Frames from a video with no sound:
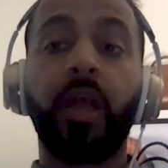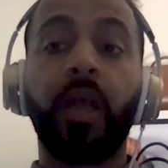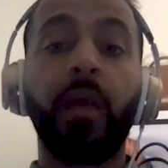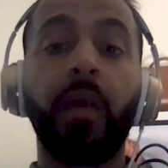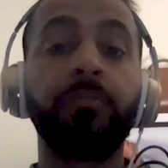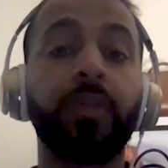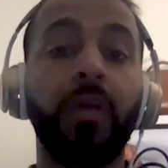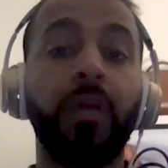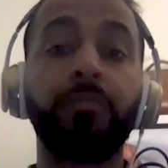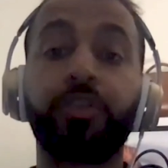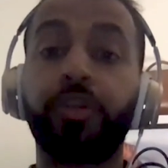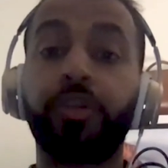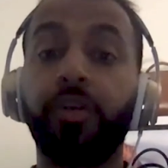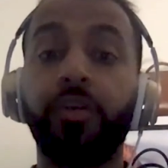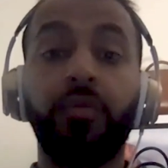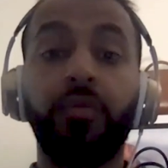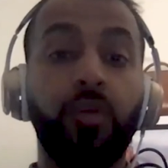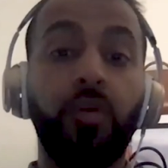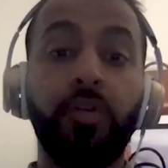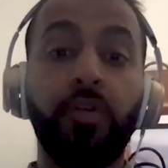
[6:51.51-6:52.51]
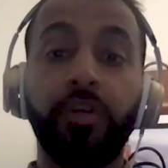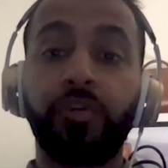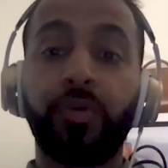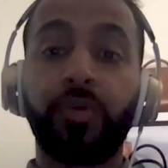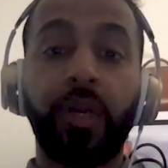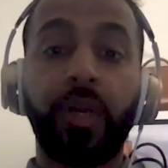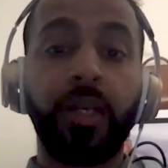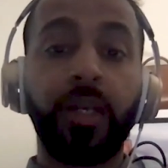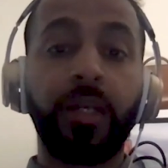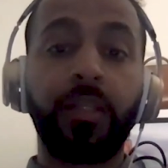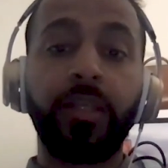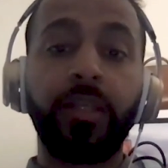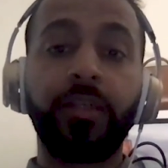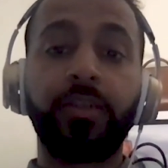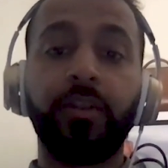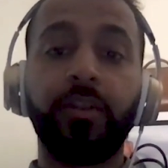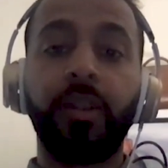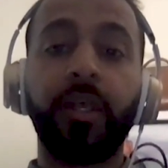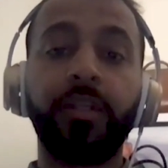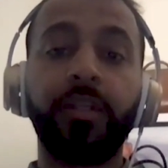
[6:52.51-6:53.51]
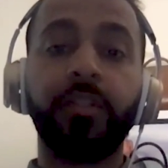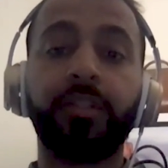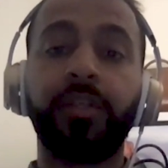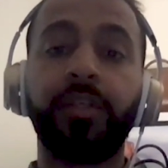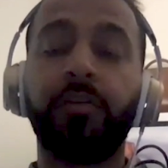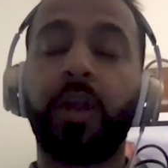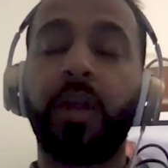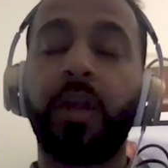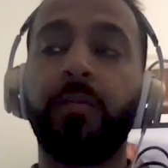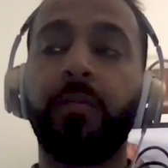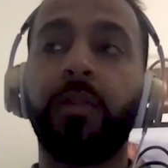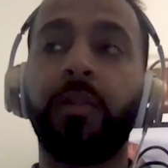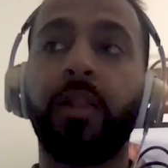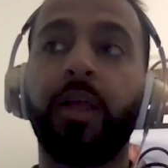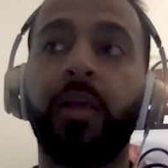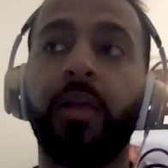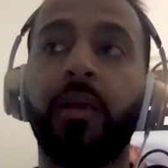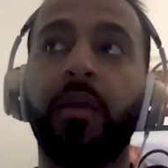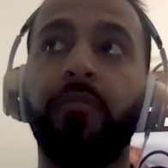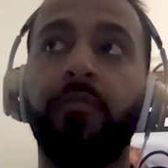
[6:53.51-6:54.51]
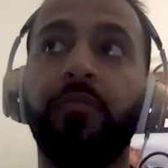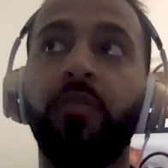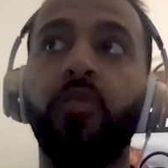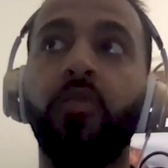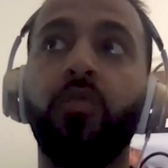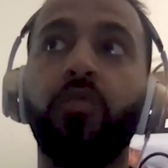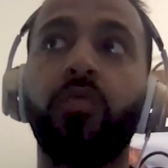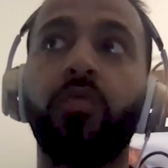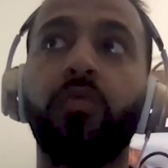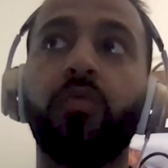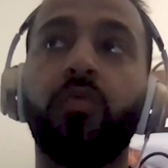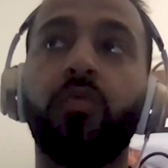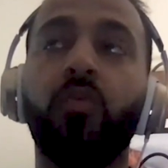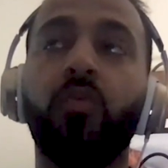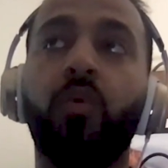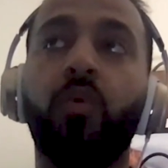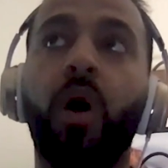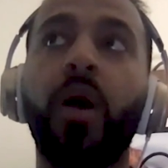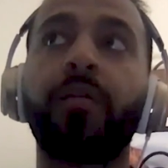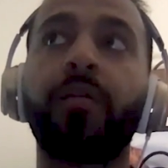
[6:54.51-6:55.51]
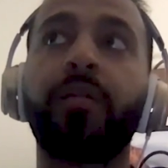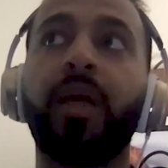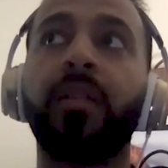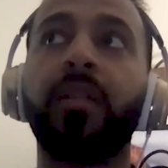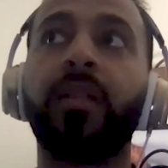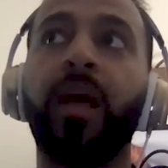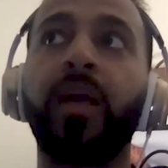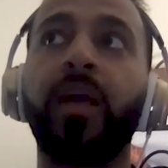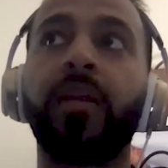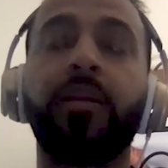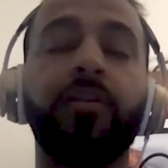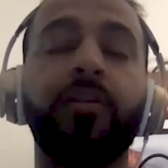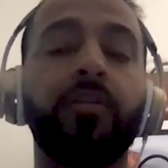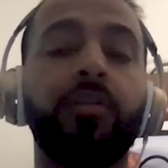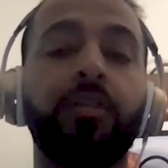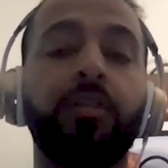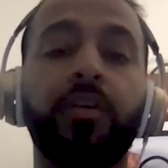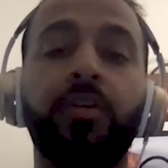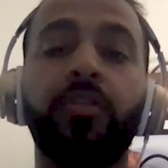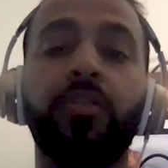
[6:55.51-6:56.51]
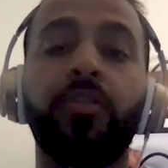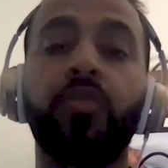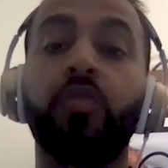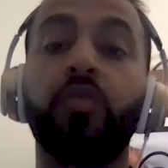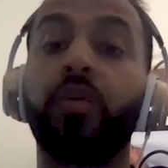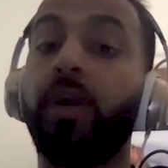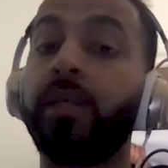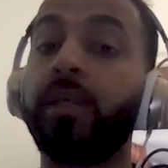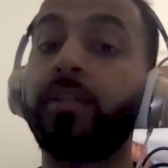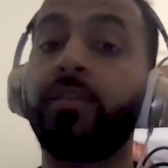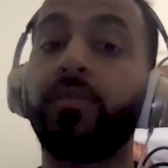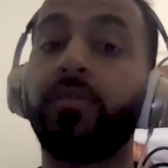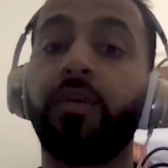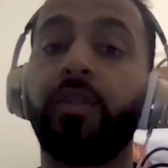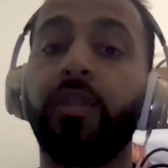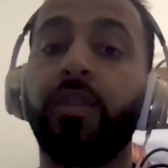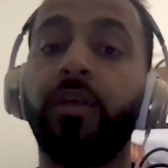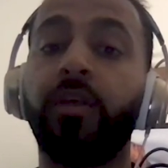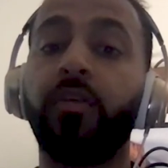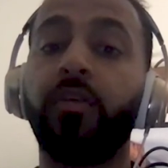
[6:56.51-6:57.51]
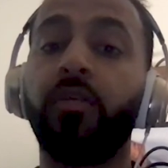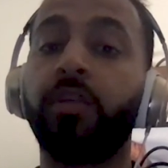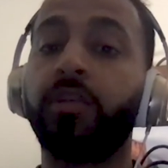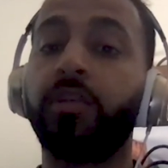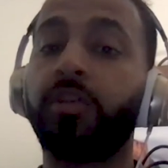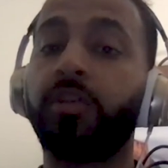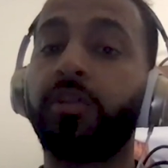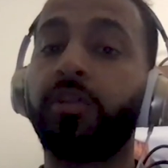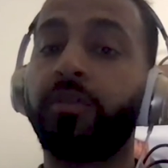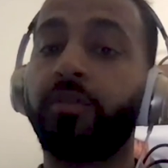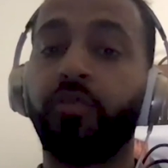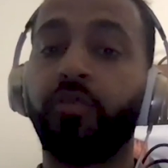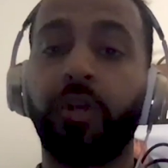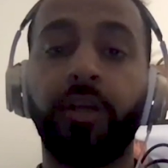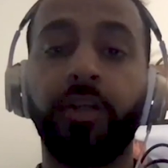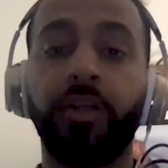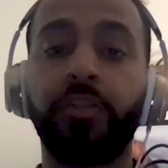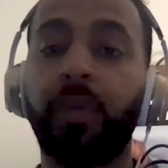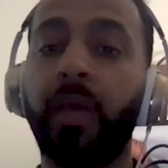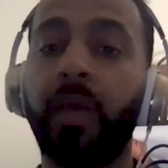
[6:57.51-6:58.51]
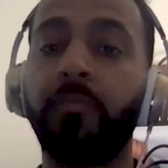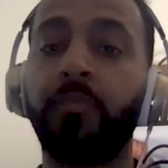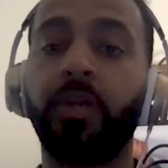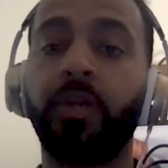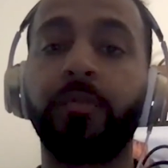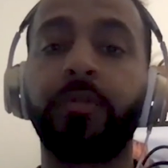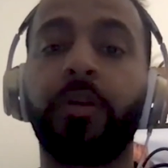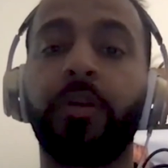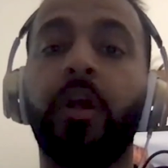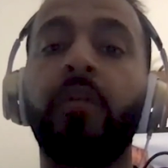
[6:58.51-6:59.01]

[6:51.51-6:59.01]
And I'm sure you know this running a digital agency, right? But like if you walk that line and you're a little too aggressive with it, you can trigger spam traps.